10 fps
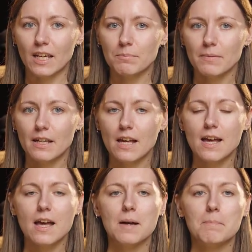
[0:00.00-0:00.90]
game,
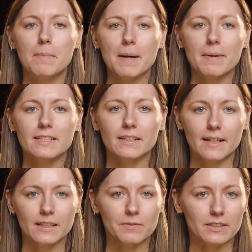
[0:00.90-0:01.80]
bypassing
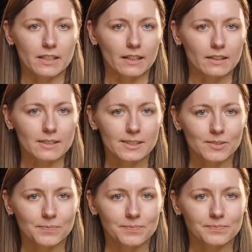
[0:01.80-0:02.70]
native screen
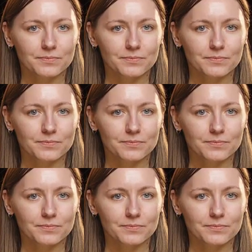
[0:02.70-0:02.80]
readers.